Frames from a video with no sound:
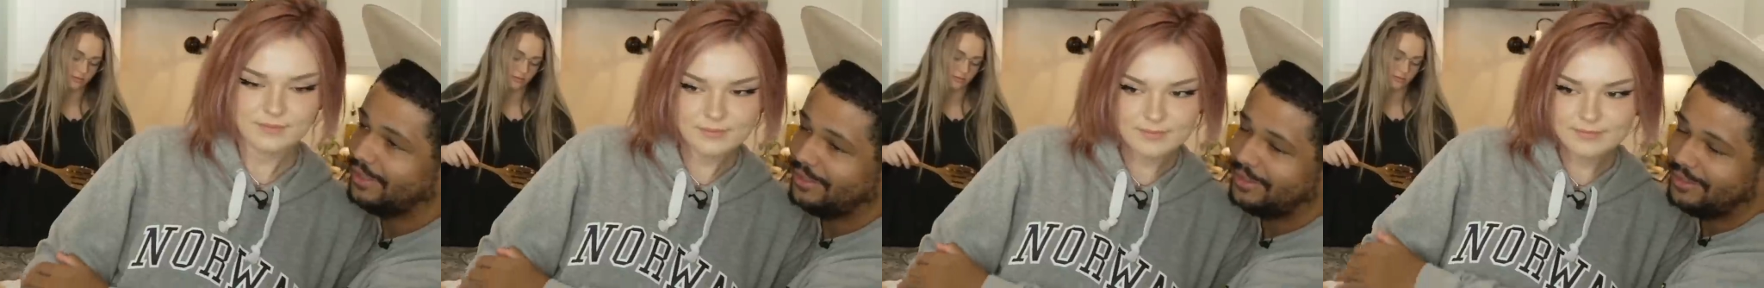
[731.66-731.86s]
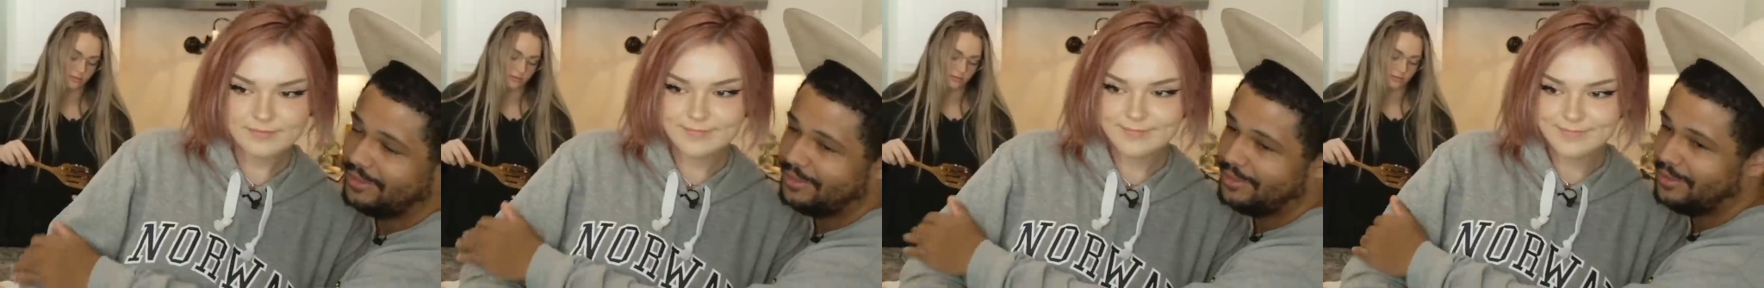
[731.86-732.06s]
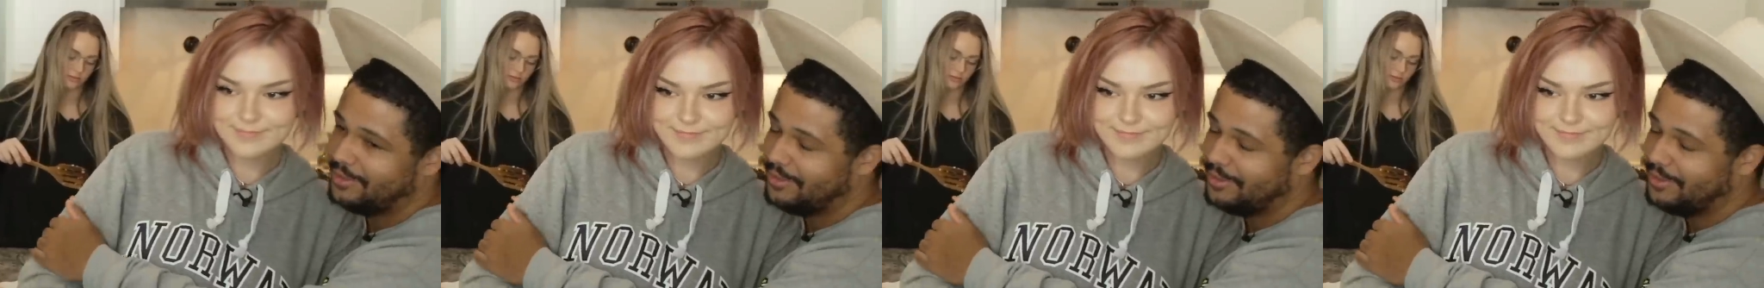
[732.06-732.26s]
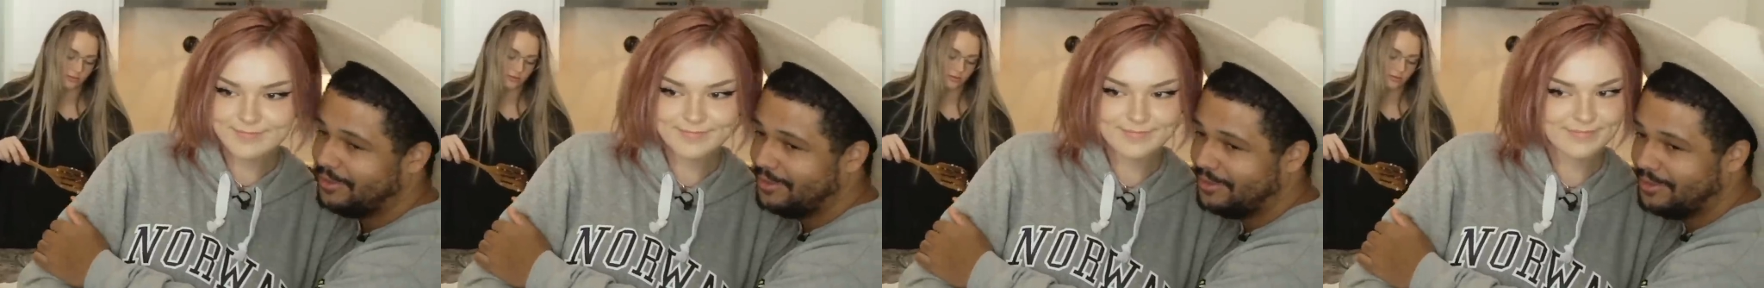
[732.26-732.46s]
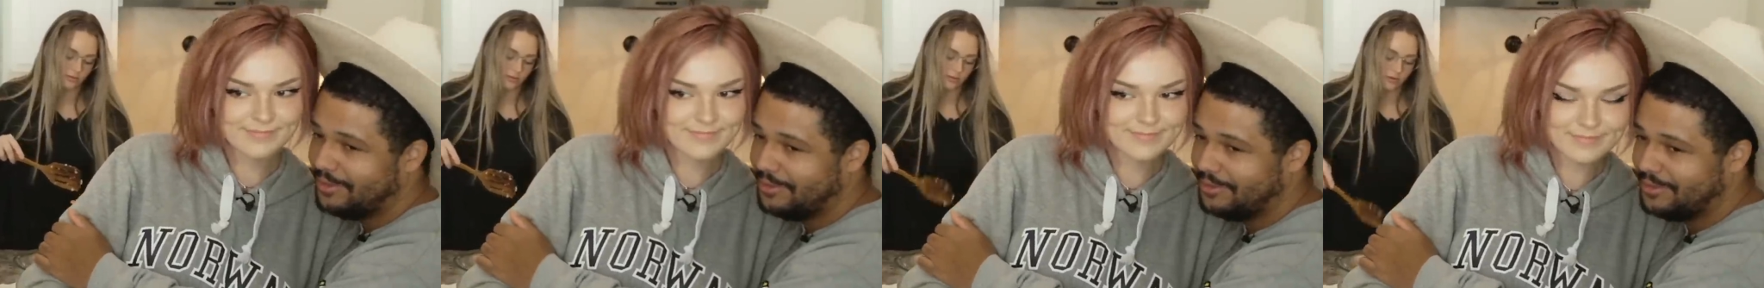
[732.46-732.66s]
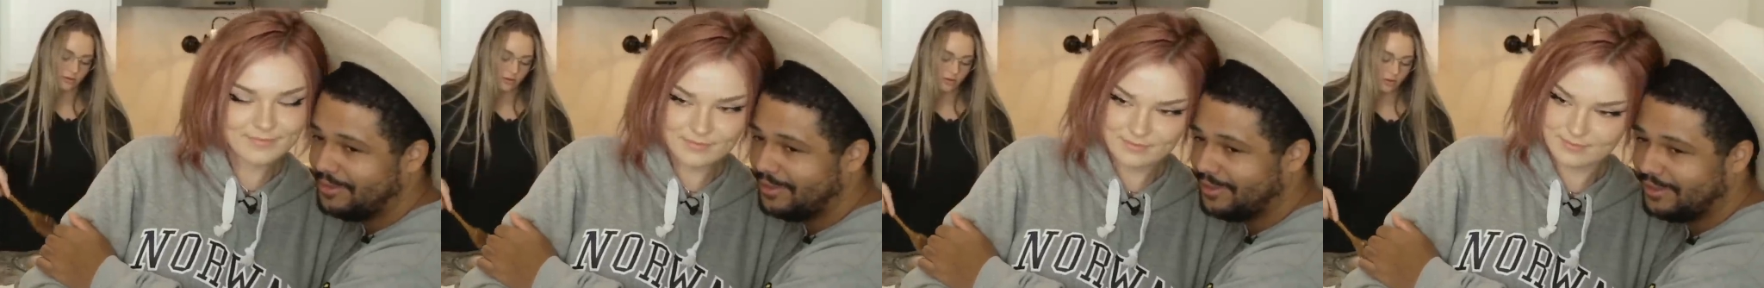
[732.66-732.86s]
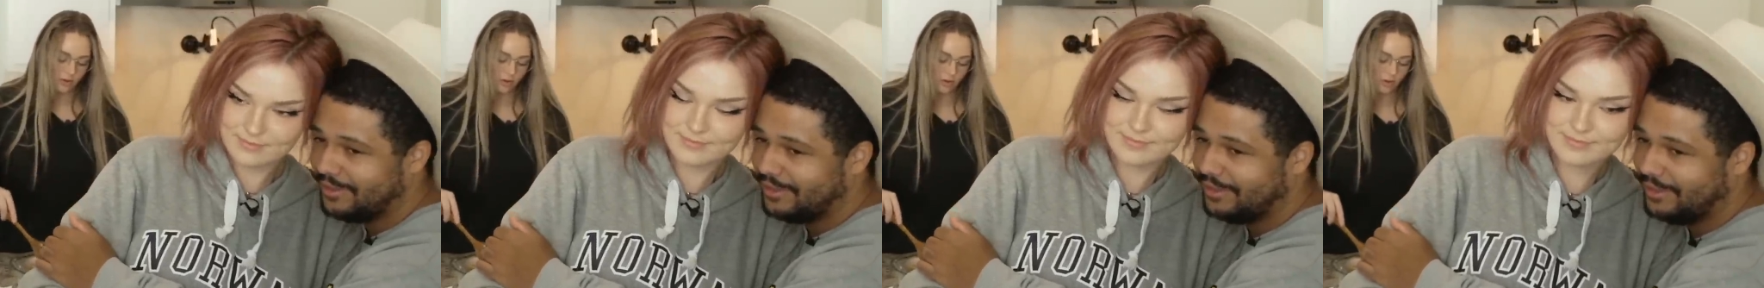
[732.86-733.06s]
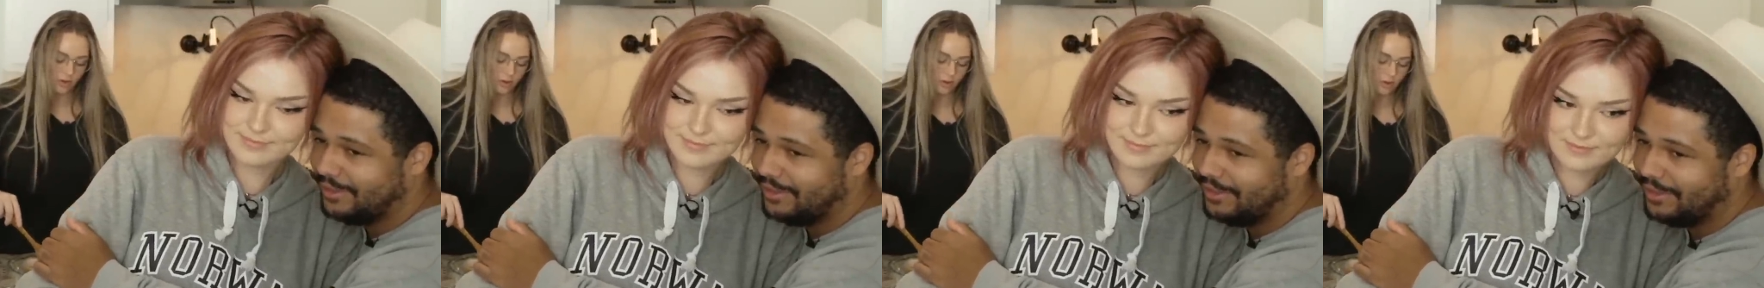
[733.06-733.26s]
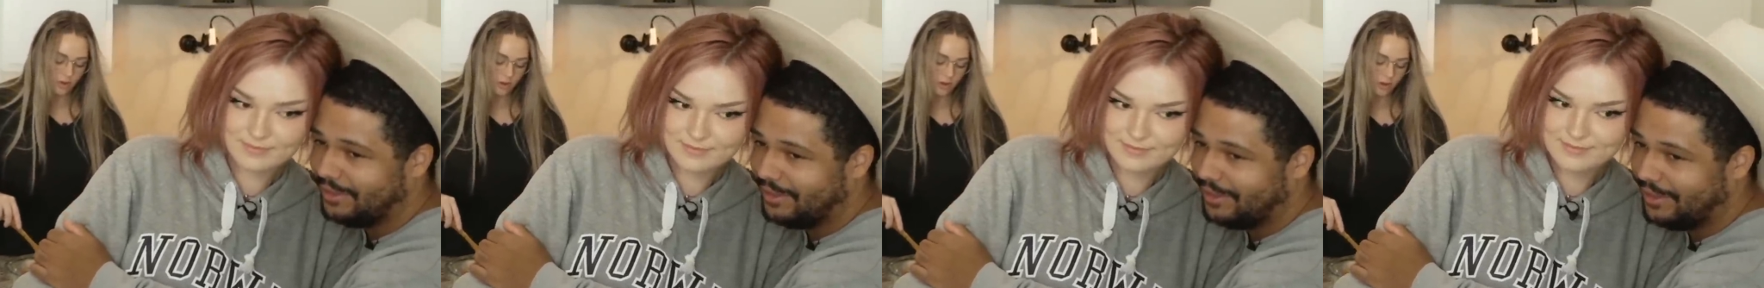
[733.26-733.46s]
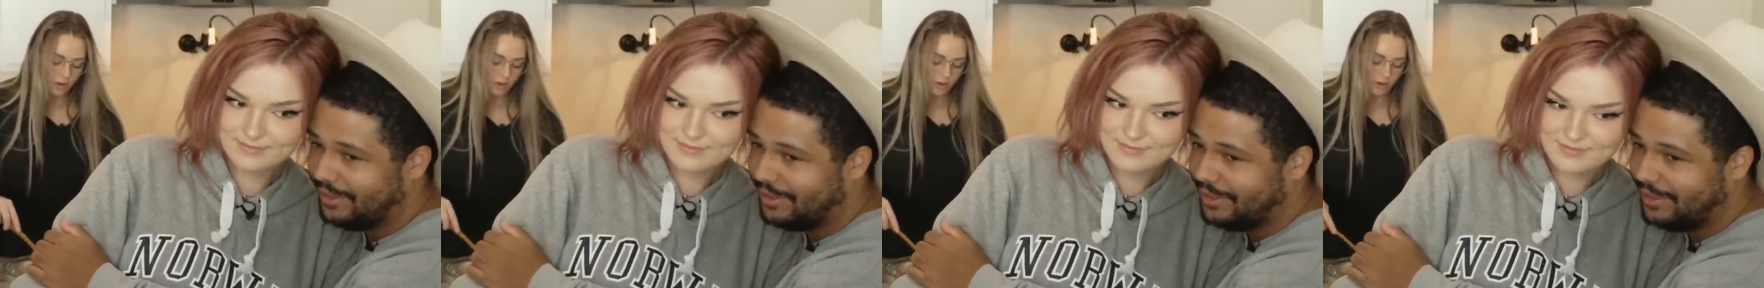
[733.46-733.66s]
Speaker 1: Oh, she Aww.
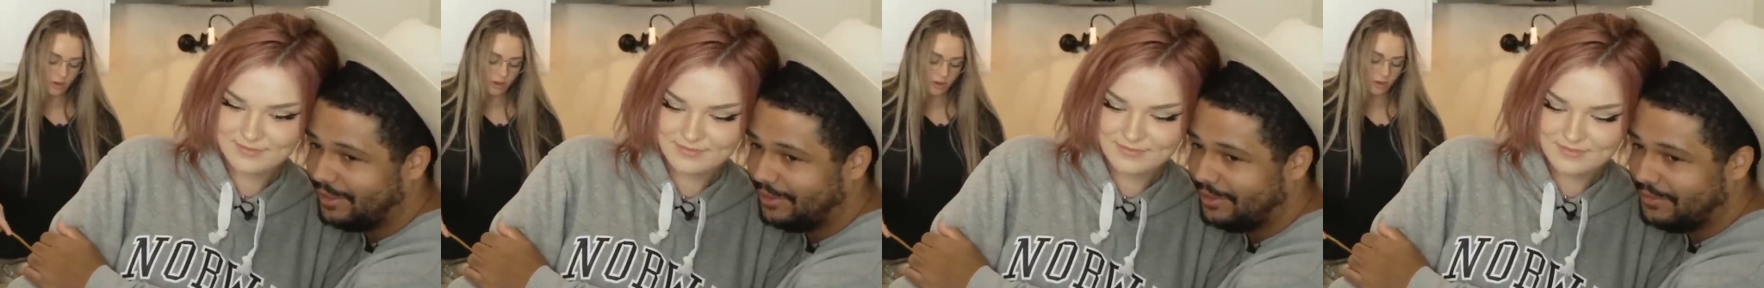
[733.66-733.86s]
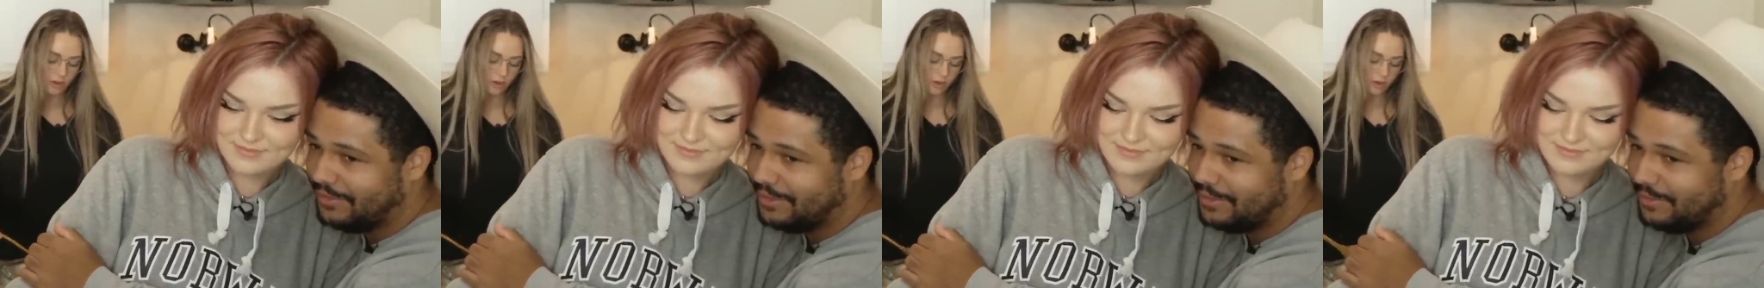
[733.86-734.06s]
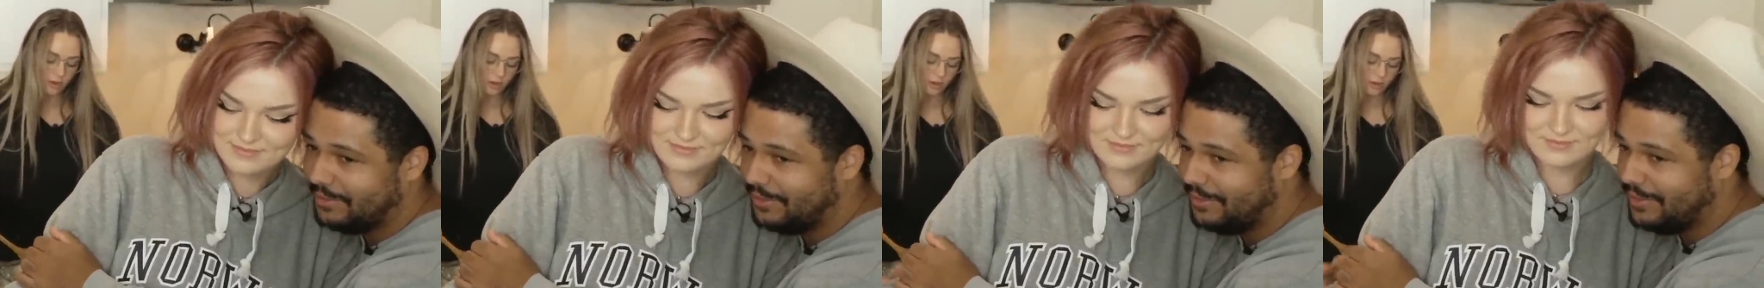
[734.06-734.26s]
loves